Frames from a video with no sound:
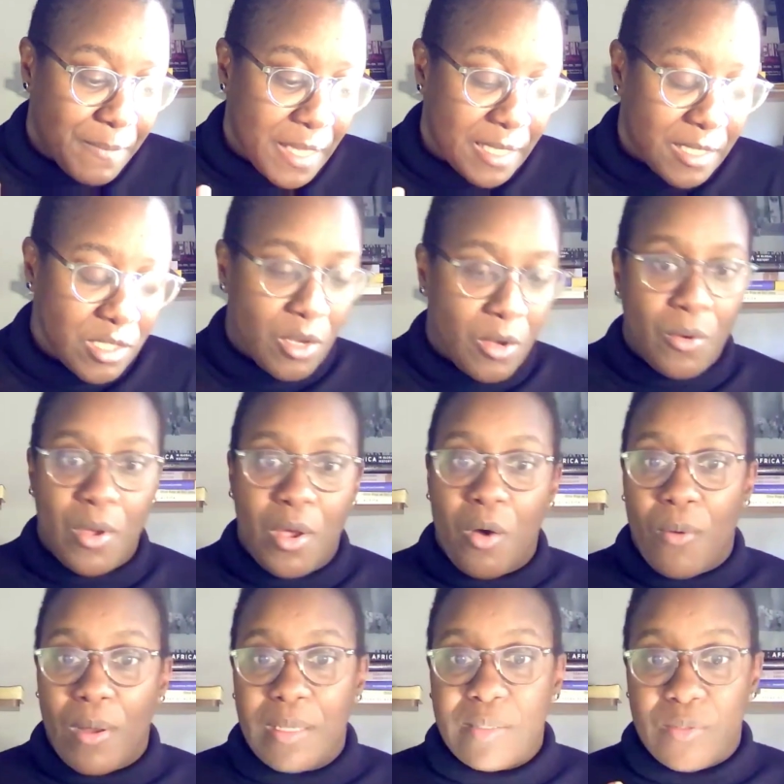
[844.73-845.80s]
And so
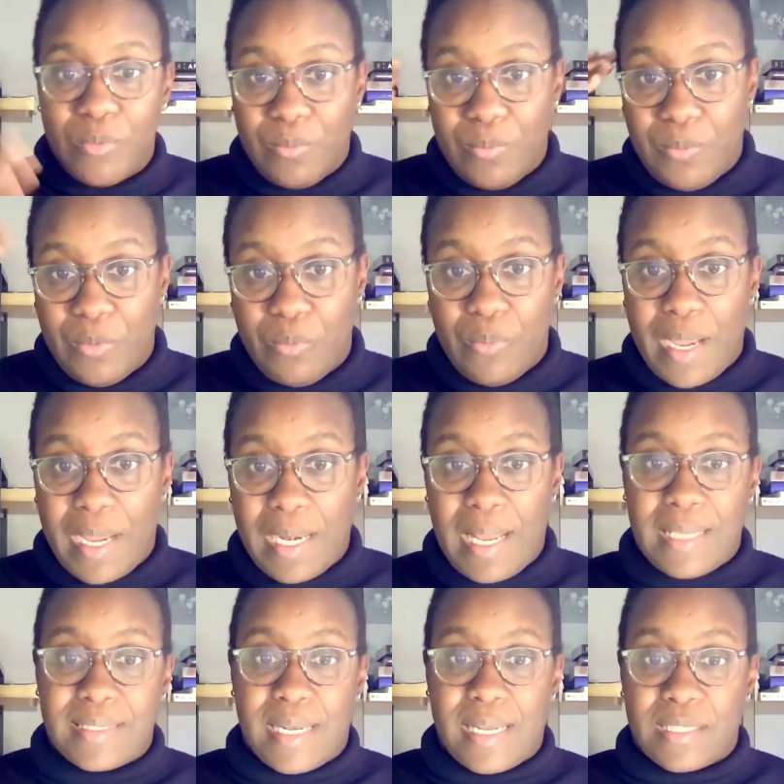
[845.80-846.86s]
we
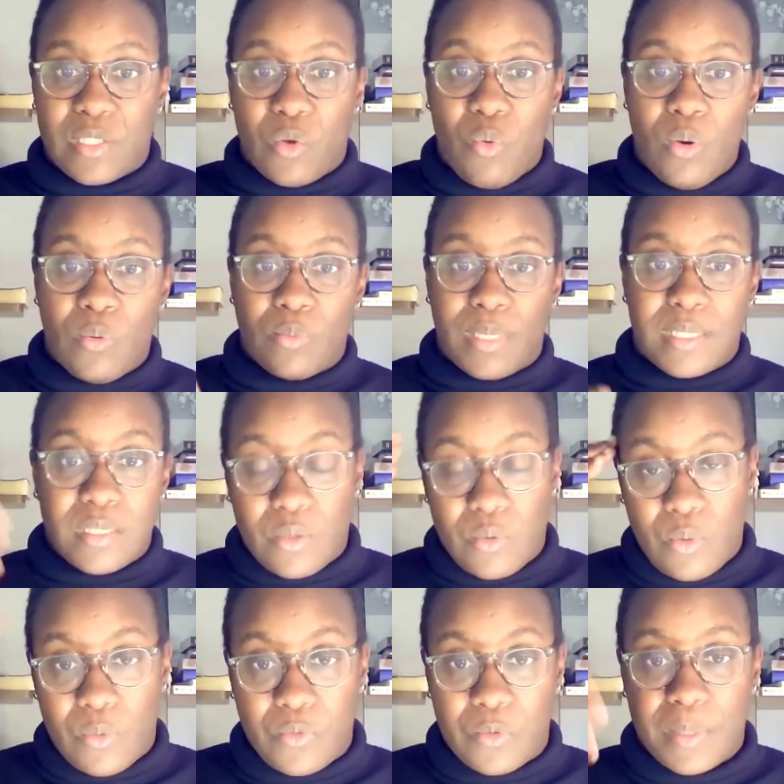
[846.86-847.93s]
recognize that as a quote. That's the
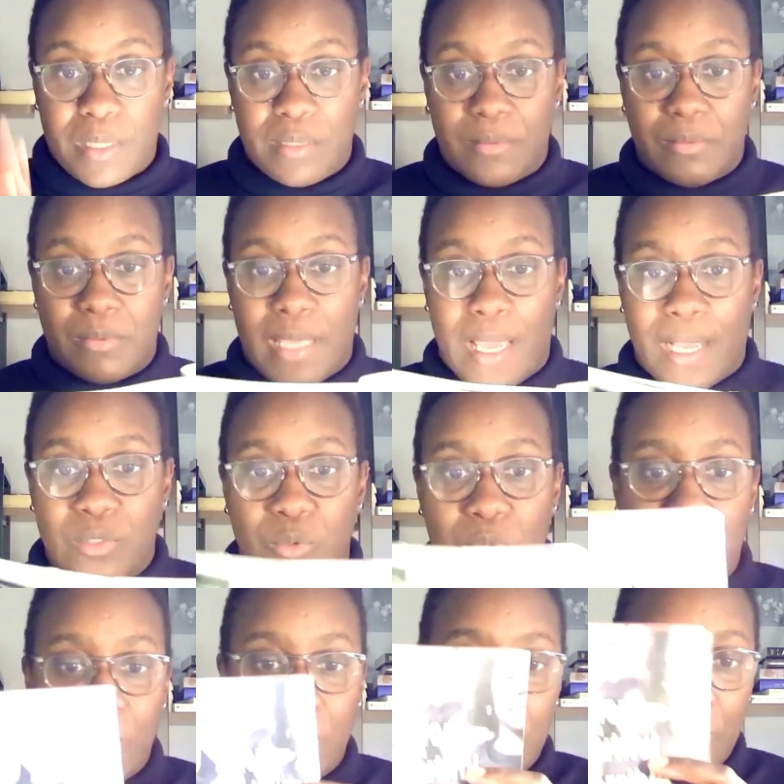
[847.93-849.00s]
quote from the actual
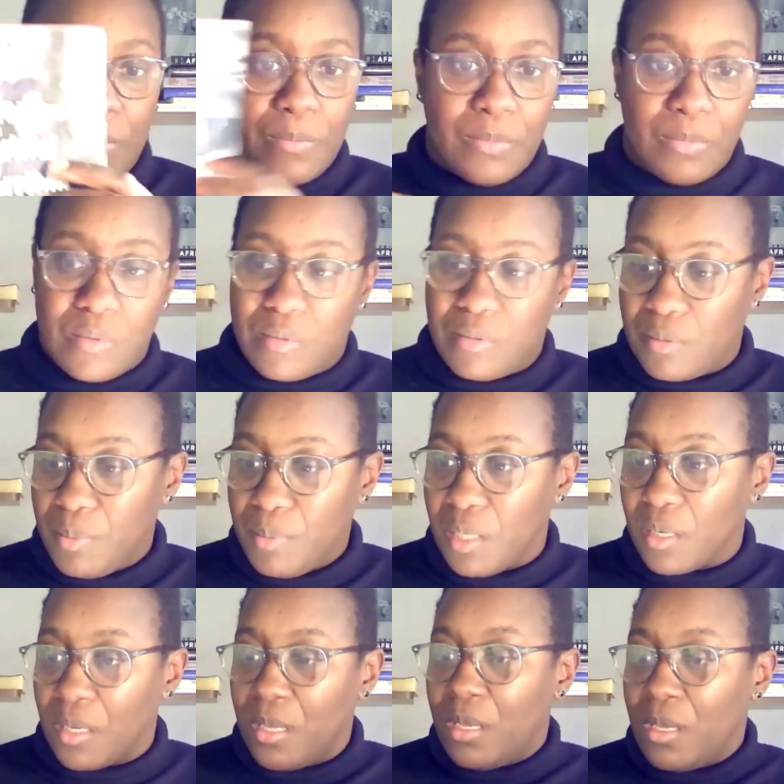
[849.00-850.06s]
cover of the
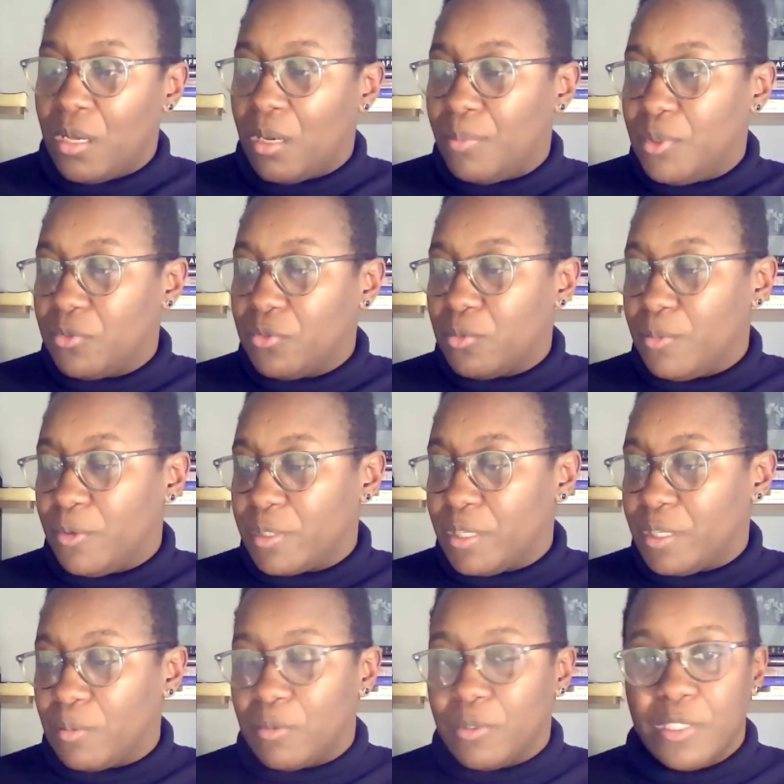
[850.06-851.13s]
book, A Beautiful, More
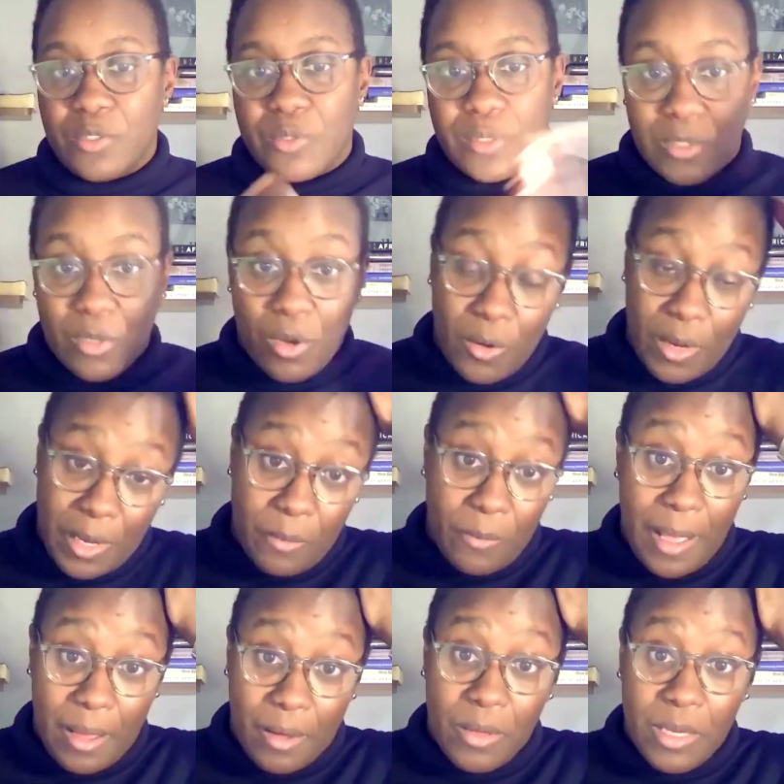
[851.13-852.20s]
Terrible History. So, okay,
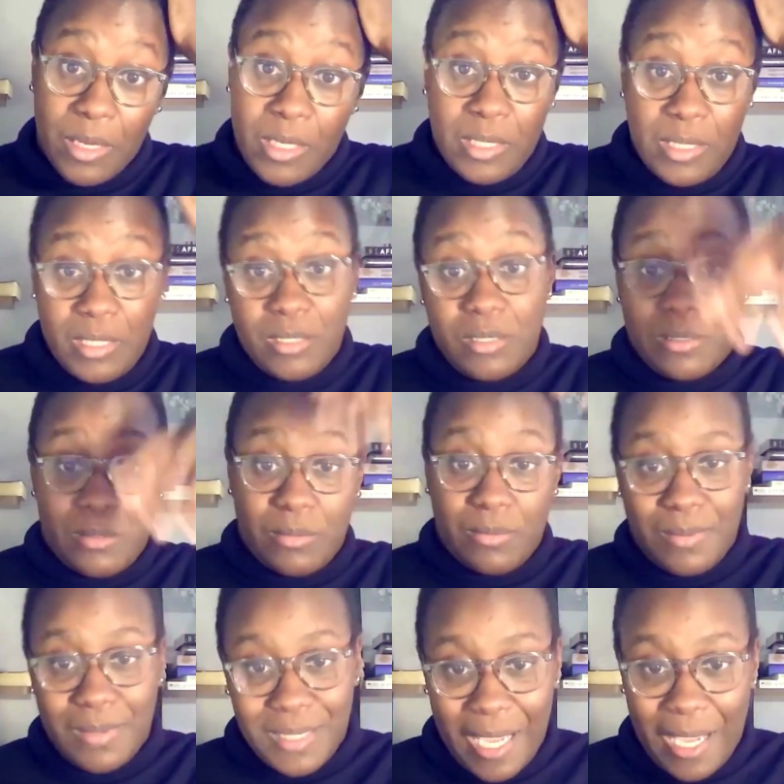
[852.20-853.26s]
wow, the
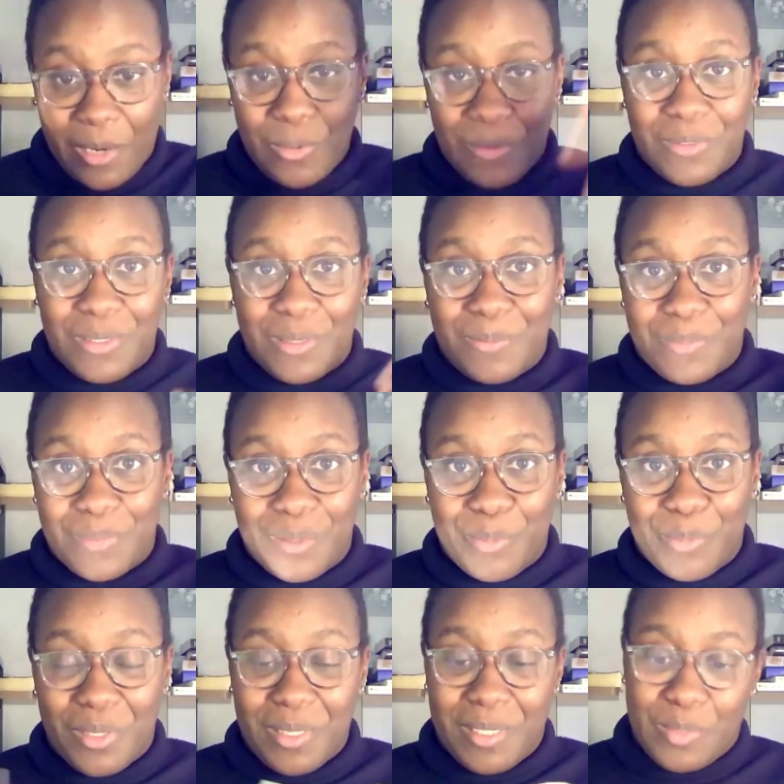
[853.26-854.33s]
title of the
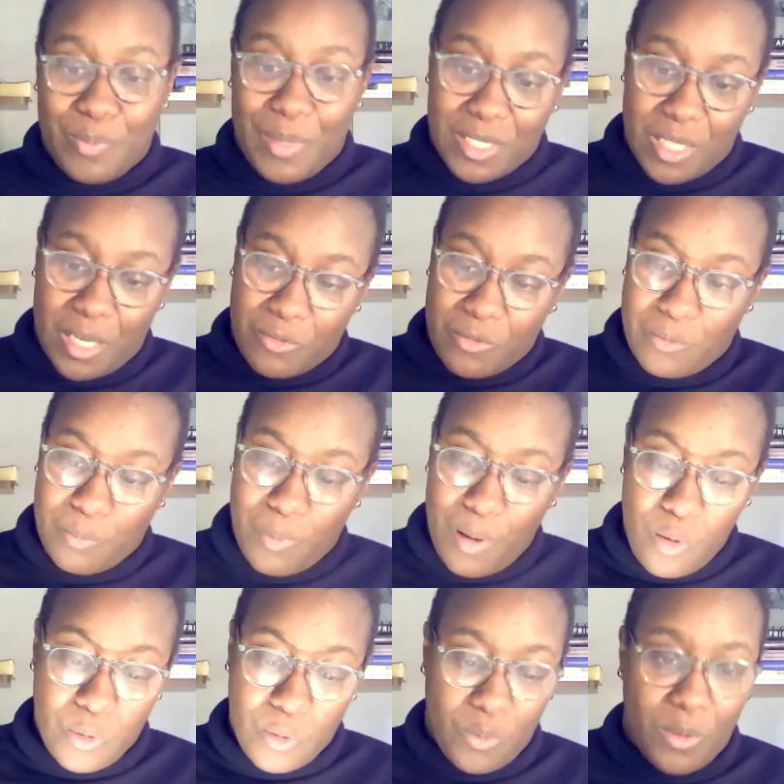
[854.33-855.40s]
book is based off of a
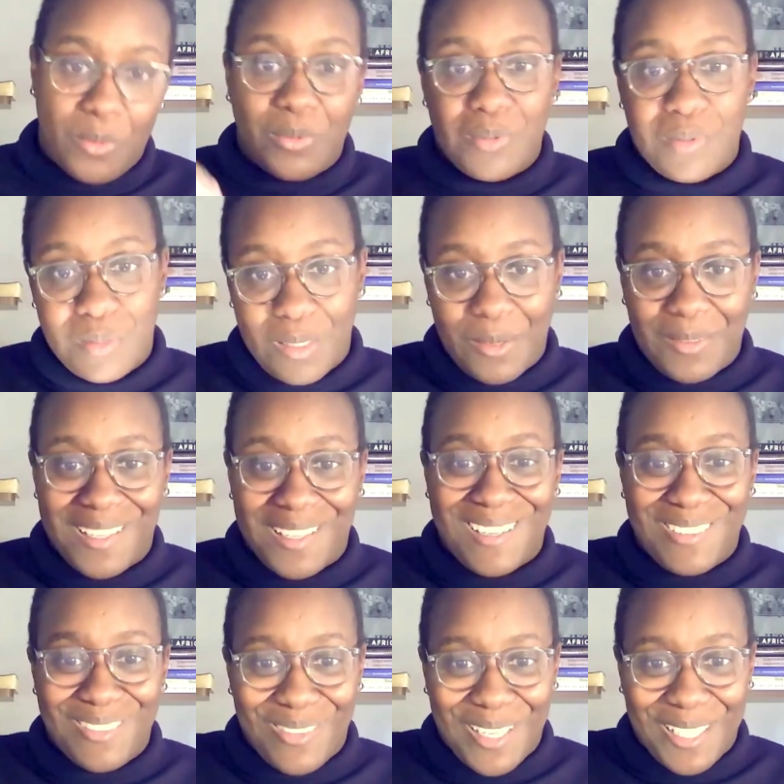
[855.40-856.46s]
Baldwin quote. We learned
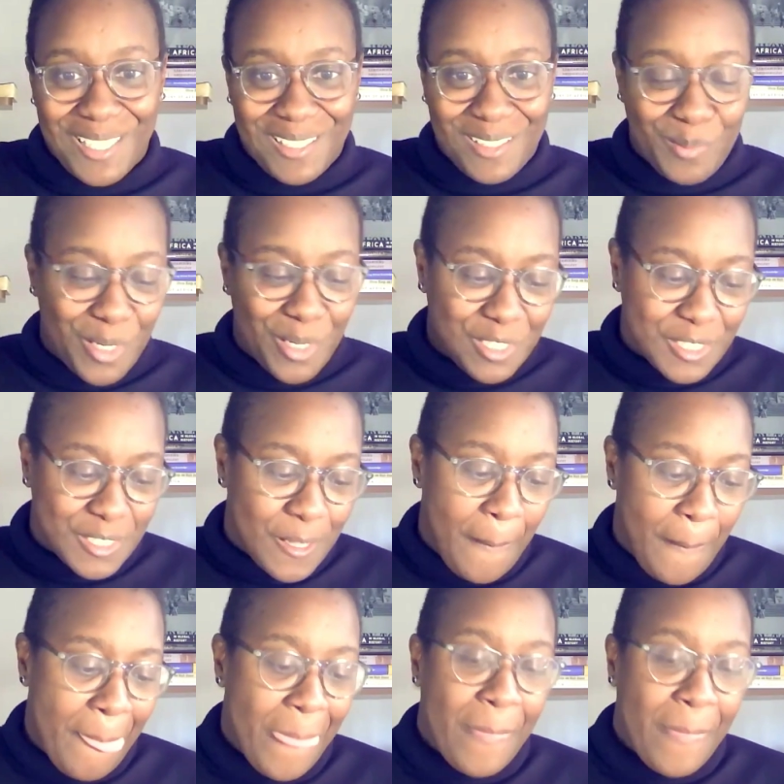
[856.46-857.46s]
that, write that on the margins.